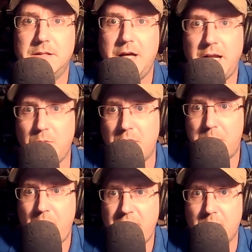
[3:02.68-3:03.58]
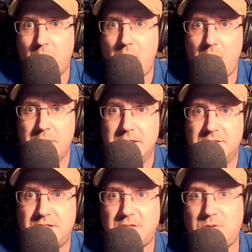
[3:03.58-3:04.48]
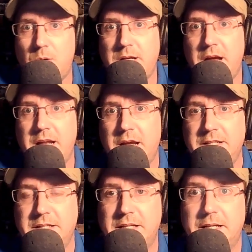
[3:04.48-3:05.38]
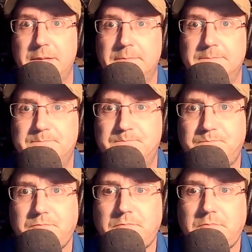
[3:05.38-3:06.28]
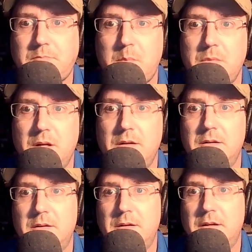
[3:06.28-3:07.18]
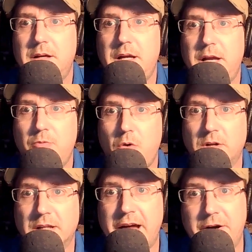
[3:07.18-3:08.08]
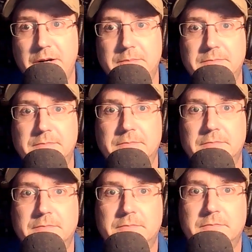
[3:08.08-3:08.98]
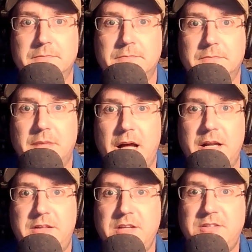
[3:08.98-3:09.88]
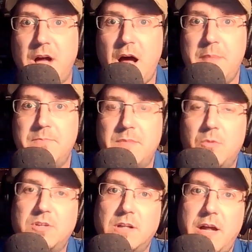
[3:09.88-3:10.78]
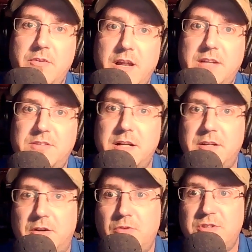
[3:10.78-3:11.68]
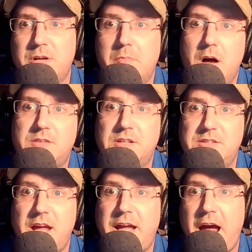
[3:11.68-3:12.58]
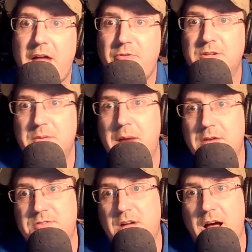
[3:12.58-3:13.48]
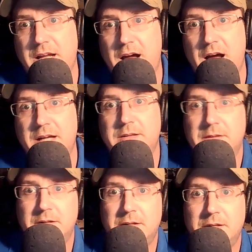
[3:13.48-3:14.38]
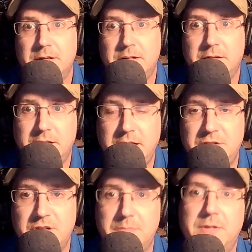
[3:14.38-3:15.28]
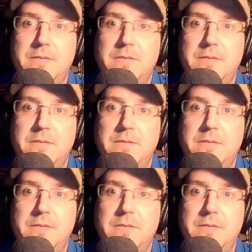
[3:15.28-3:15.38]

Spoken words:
Anyway, the Prophet Muhammad in 628 AD, he wrote a letter. And at this time, it was a letter that he sent to Christian monks at St. Catherine's in Mount Sinai in Egypt.